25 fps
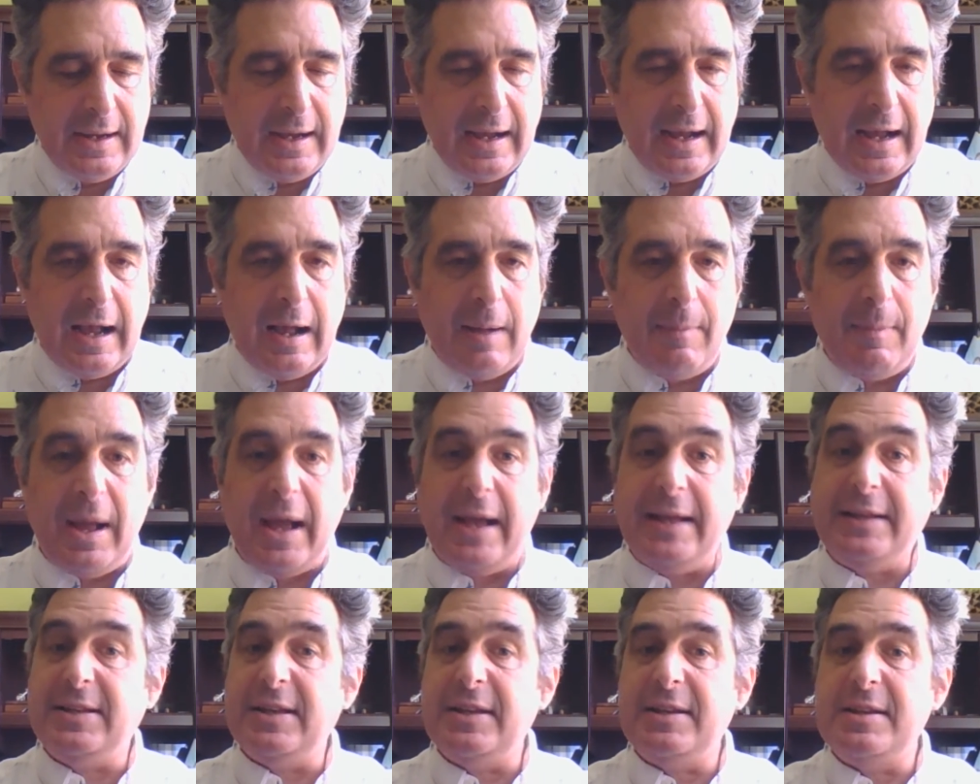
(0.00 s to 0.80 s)

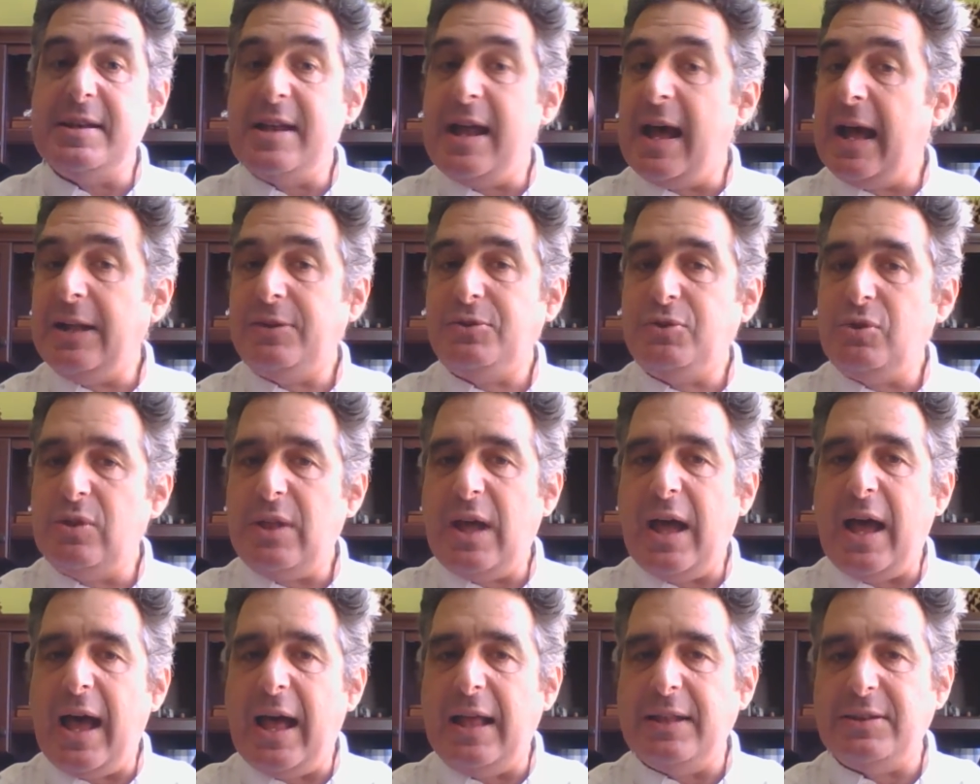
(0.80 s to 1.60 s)
I did not do
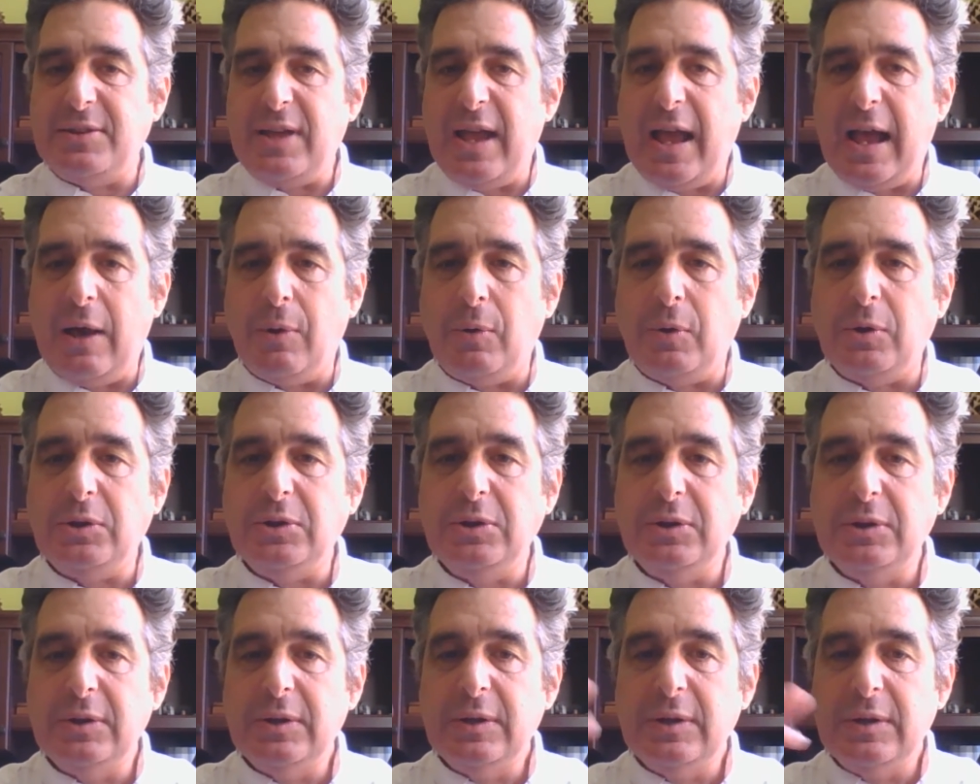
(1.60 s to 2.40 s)
the hot
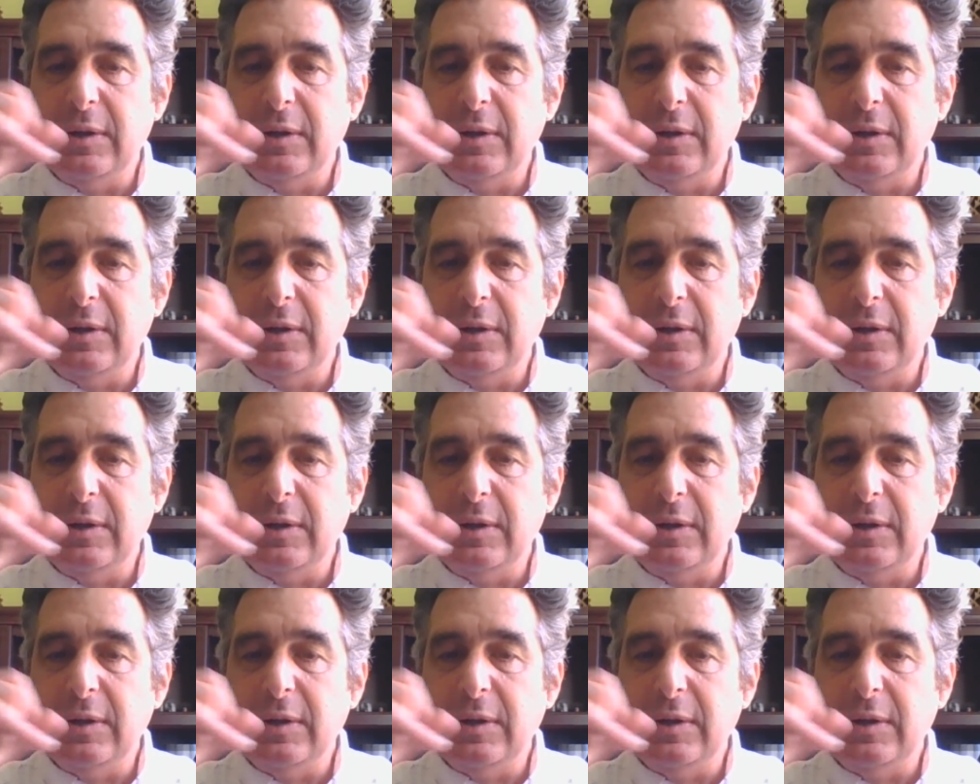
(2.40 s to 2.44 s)
towel.